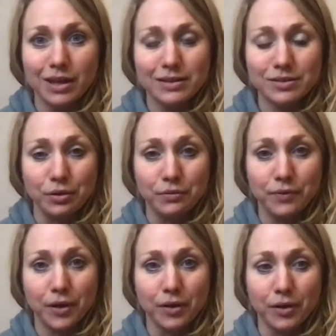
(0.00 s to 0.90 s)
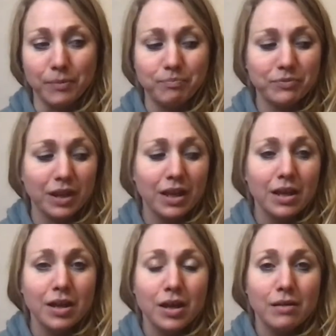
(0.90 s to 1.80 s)
so far.
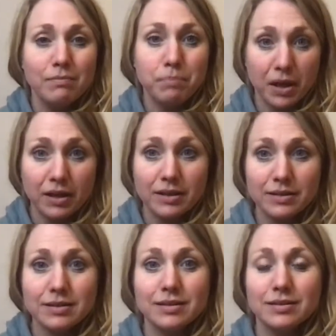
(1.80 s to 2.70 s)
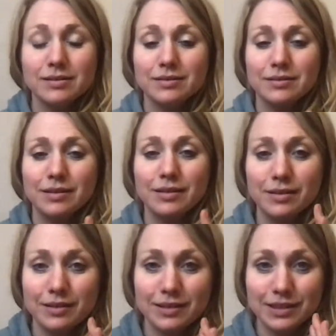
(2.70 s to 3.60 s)
But
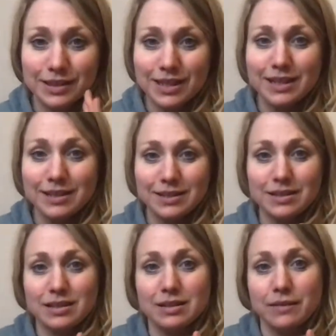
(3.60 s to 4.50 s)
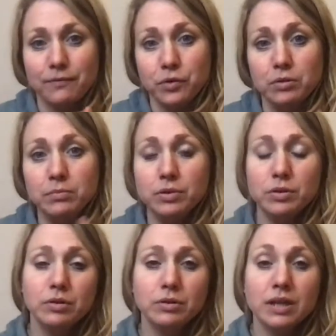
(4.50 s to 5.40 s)
this full
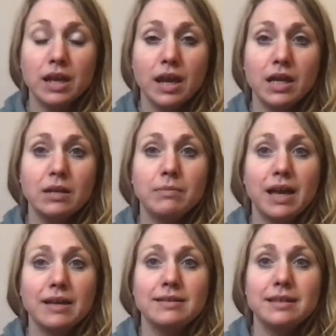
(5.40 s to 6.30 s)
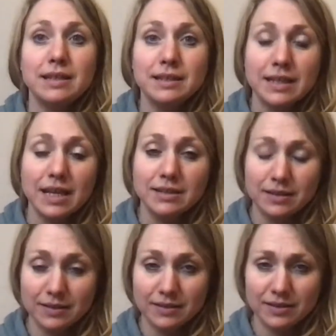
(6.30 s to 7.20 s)
moon, as it
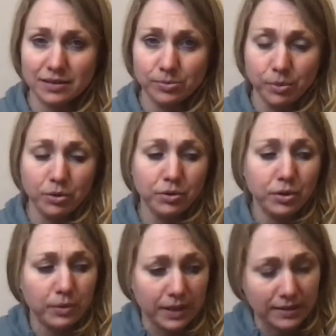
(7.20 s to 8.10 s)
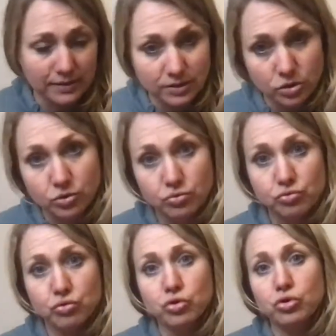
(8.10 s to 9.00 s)
enters tomorrow and as it's
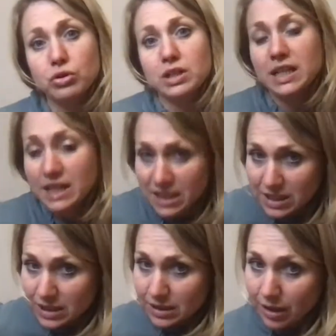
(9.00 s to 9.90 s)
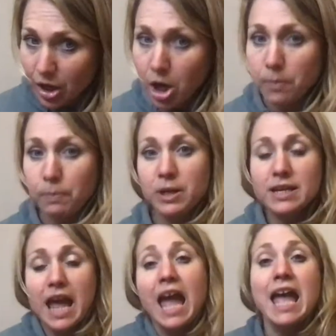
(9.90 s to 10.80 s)
drawing up
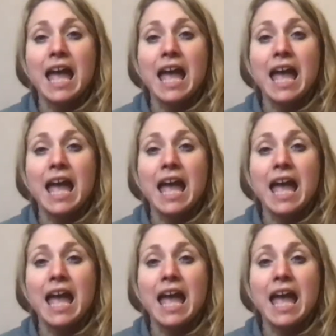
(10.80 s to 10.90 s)
and